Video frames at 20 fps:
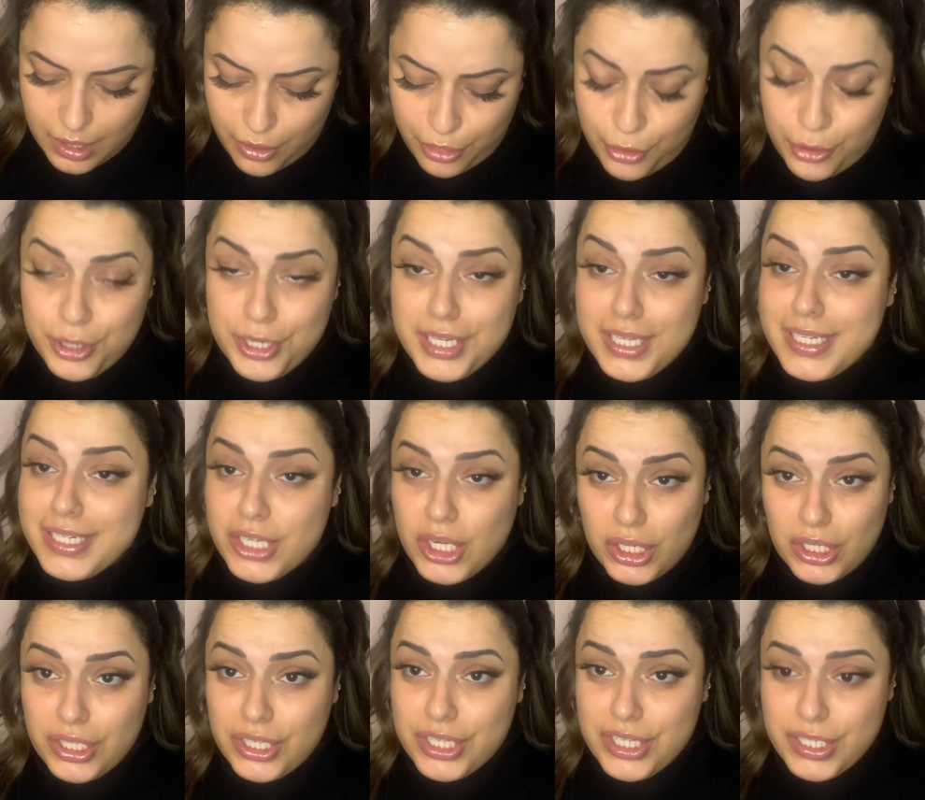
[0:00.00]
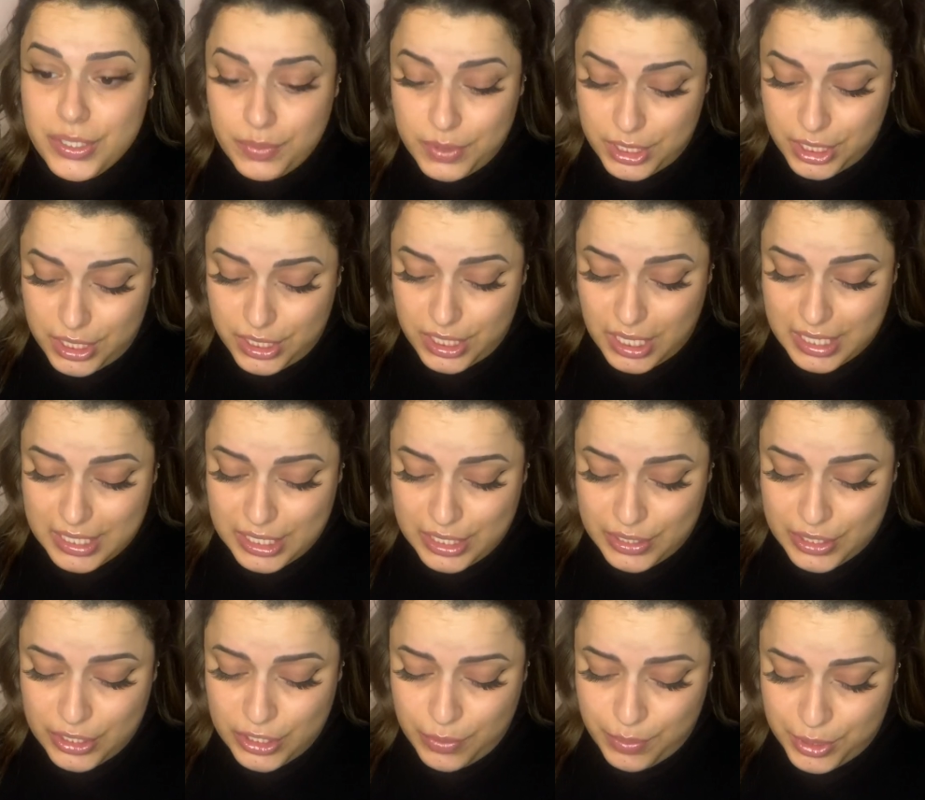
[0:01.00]
$13, which is
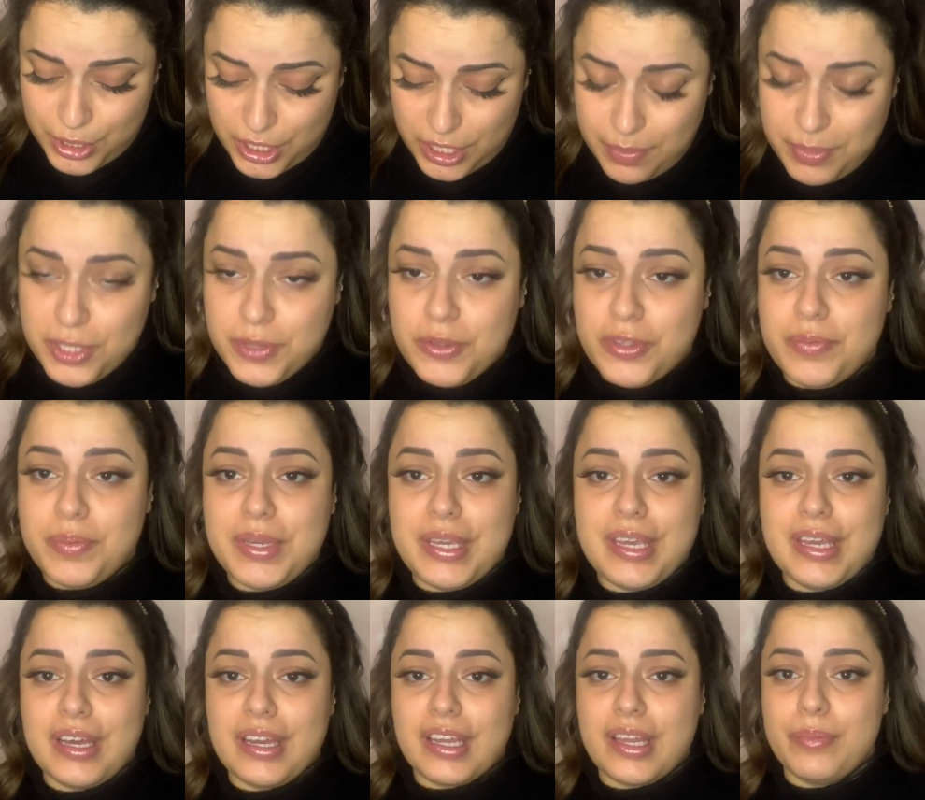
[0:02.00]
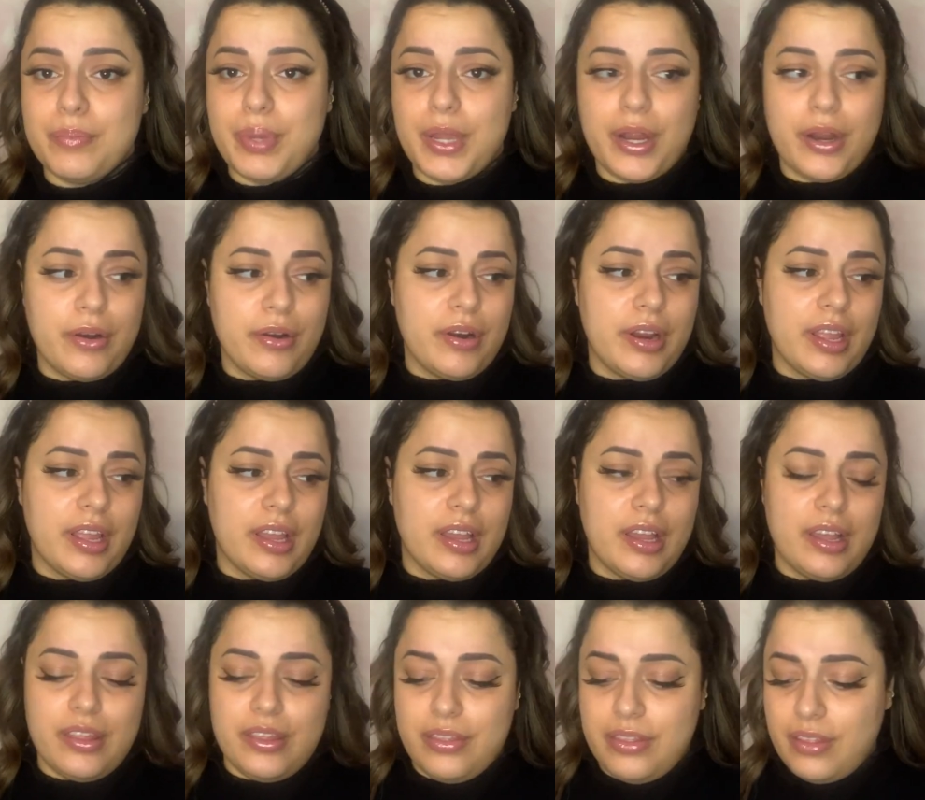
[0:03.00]
super cheap. It's supposed to be comparing,
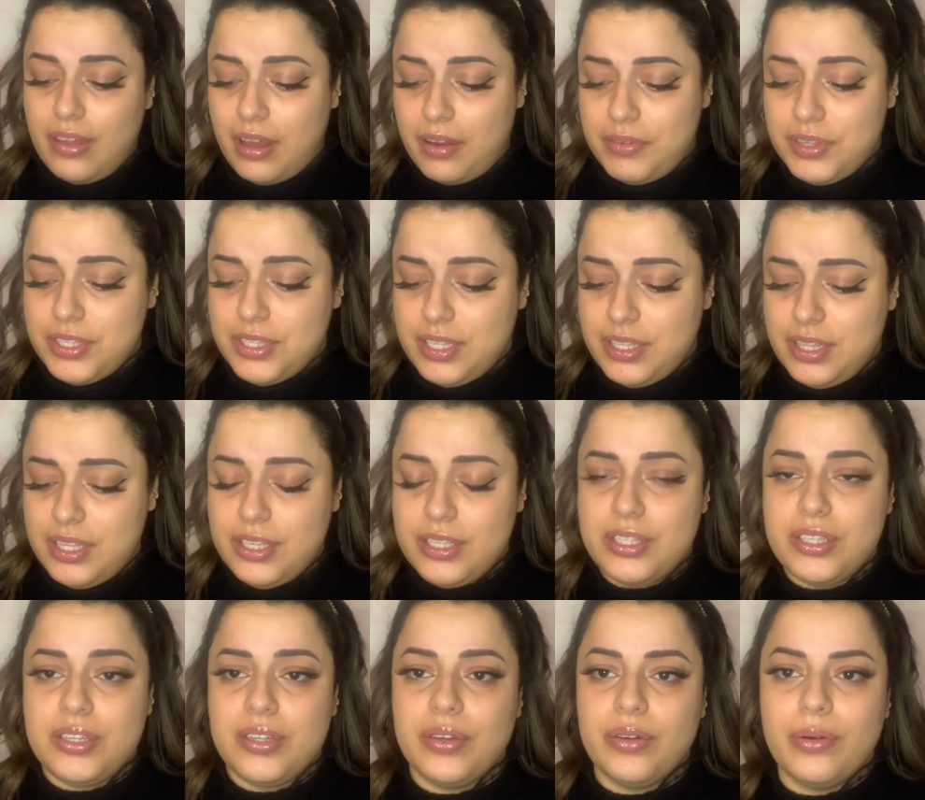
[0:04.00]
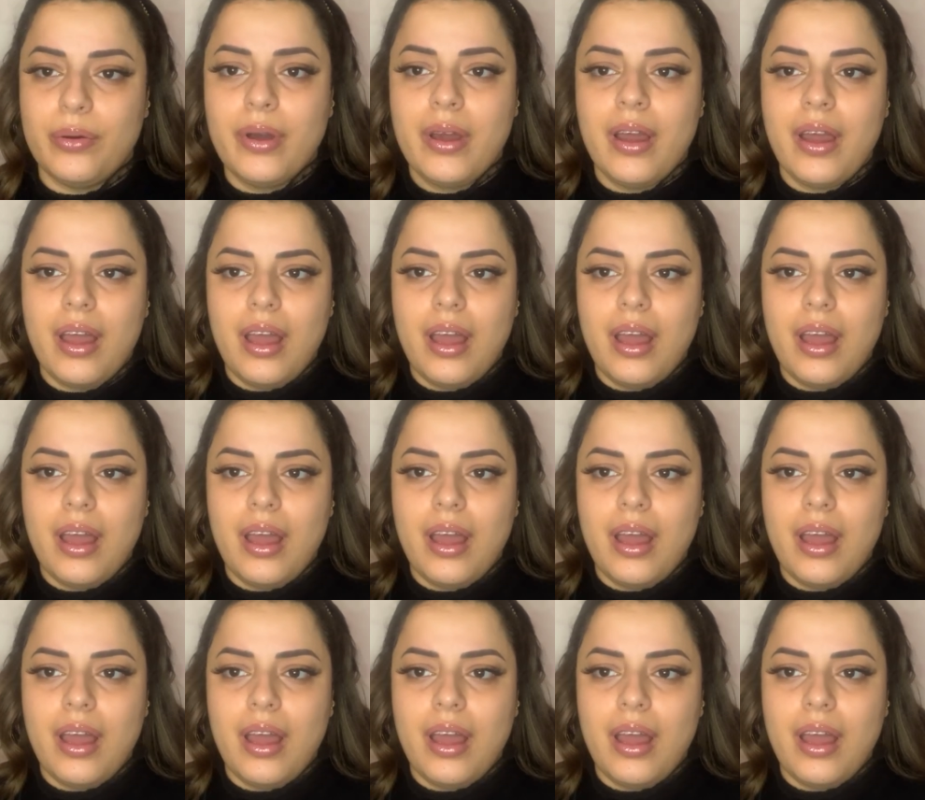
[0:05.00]
obviously, these two.